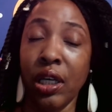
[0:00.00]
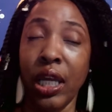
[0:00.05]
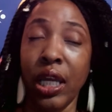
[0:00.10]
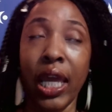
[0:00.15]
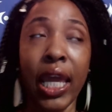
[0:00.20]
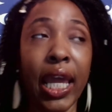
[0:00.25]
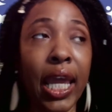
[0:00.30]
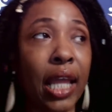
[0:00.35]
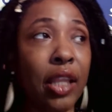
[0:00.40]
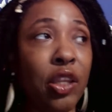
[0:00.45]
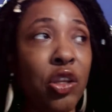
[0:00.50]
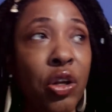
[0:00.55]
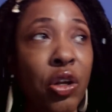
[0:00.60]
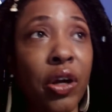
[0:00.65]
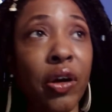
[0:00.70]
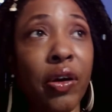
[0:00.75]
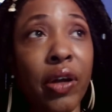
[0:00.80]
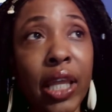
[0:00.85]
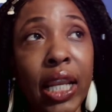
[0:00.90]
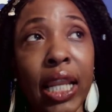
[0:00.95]
And
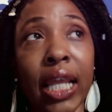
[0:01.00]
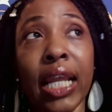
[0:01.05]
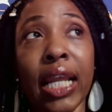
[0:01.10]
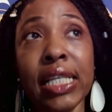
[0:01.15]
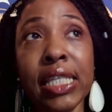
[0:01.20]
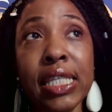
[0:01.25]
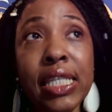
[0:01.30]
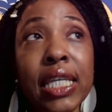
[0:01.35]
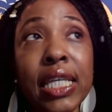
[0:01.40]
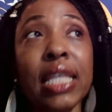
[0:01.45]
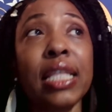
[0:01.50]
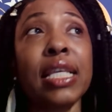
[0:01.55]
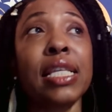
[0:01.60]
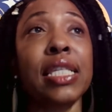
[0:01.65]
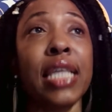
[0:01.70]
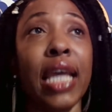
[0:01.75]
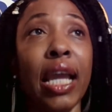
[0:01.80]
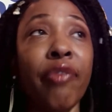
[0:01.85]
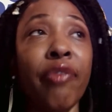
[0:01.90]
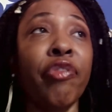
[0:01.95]
and I see
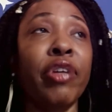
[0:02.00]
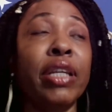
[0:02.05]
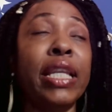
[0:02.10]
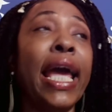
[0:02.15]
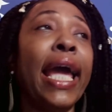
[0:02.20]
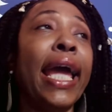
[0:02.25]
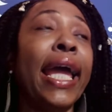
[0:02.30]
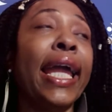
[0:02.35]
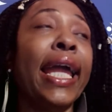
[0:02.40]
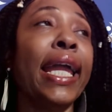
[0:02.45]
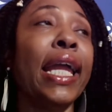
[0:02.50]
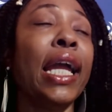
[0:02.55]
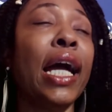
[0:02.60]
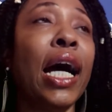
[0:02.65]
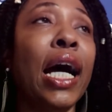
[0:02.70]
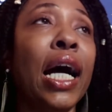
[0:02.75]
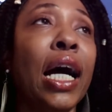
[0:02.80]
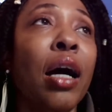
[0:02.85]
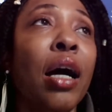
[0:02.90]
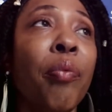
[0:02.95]
this every day.
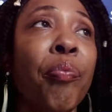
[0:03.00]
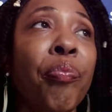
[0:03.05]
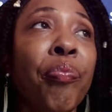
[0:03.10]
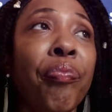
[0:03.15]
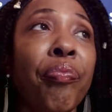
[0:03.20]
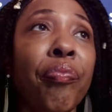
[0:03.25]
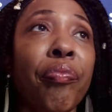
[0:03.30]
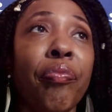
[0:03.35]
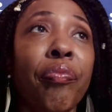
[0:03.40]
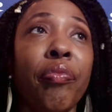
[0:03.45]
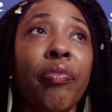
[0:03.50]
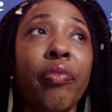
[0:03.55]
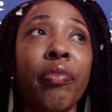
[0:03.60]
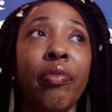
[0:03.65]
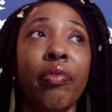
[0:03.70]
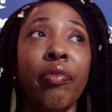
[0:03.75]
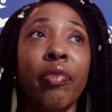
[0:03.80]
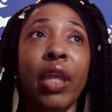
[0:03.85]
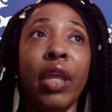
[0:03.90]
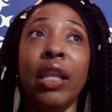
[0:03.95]

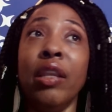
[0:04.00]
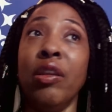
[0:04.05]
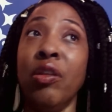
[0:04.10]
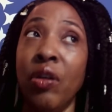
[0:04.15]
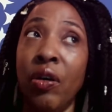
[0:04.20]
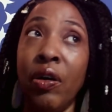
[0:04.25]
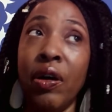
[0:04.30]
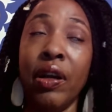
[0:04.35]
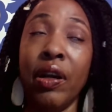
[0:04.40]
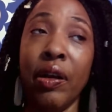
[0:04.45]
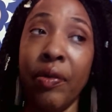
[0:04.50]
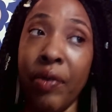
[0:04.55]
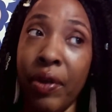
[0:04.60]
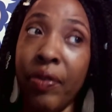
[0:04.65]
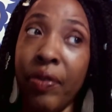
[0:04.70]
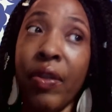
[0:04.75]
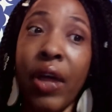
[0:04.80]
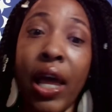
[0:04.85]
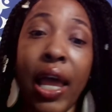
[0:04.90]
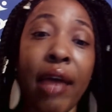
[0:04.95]
And
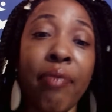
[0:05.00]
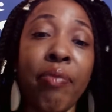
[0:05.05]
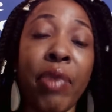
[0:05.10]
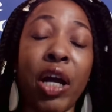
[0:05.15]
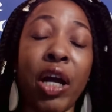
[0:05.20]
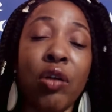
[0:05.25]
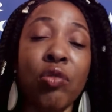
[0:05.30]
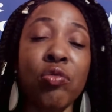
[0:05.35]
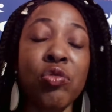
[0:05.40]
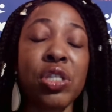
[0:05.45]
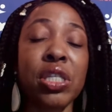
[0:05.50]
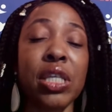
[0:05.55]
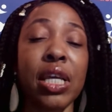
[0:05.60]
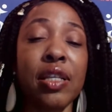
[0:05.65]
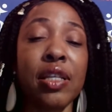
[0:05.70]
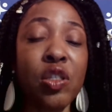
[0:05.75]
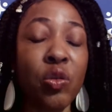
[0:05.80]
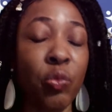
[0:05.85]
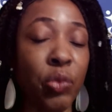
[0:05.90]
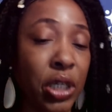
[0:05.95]
I have my own
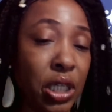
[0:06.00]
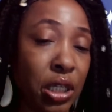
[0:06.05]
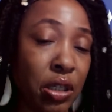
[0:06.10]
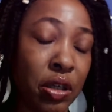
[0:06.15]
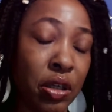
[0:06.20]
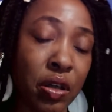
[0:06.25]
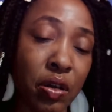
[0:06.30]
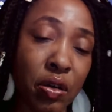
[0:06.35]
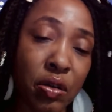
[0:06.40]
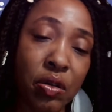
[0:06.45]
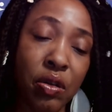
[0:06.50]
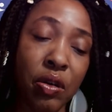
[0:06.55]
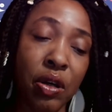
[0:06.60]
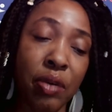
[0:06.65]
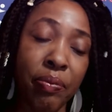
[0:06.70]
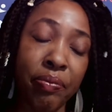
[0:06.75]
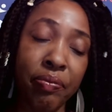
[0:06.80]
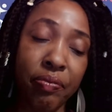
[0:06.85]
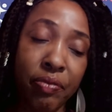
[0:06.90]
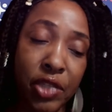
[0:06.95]
son, so
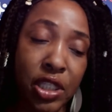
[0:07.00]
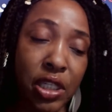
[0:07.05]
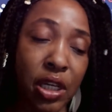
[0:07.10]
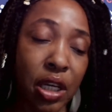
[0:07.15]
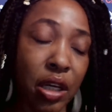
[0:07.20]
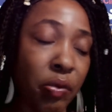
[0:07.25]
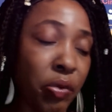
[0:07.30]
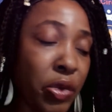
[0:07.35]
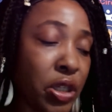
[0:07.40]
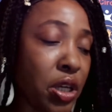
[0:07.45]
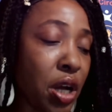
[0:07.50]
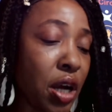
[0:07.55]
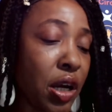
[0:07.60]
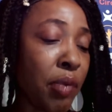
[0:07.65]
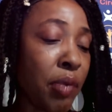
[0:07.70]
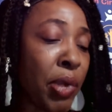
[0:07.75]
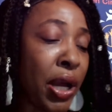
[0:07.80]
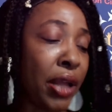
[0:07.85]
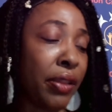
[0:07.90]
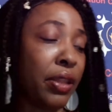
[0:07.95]
son, and we talk
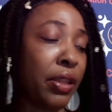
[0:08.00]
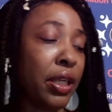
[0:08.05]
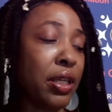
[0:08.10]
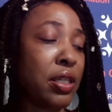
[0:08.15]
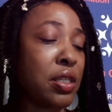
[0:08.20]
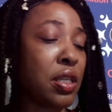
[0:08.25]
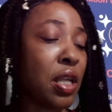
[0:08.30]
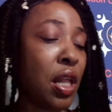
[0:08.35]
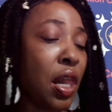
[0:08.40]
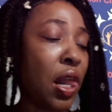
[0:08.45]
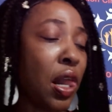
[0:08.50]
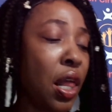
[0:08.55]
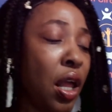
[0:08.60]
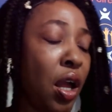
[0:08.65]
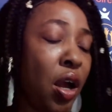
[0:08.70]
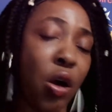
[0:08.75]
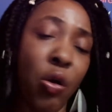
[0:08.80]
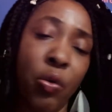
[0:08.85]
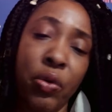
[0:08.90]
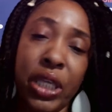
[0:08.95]
about this.
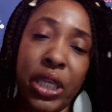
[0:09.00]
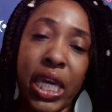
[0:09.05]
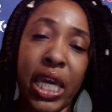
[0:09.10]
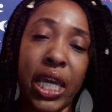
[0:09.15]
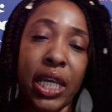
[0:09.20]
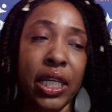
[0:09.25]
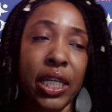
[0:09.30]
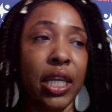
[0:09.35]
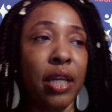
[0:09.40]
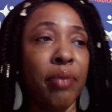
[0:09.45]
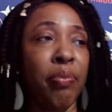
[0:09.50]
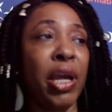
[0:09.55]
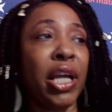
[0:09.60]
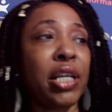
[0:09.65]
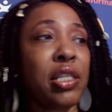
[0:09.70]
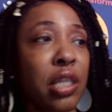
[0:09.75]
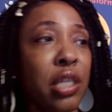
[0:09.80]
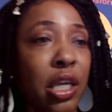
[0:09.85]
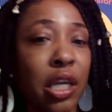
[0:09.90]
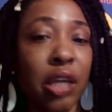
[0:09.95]
Oh, we can't date a
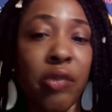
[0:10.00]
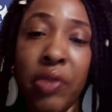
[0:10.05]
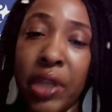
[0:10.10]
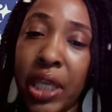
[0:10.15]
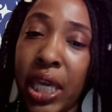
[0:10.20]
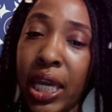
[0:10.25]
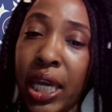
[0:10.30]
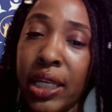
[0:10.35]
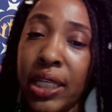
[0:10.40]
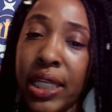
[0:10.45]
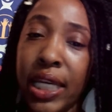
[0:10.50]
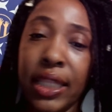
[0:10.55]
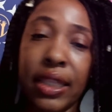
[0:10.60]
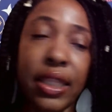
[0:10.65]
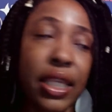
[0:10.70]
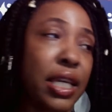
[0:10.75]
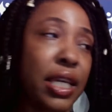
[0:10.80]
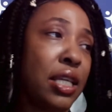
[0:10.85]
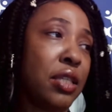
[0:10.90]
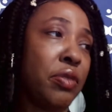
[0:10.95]
Mexican. We can't date
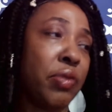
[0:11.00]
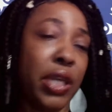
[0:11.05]
this.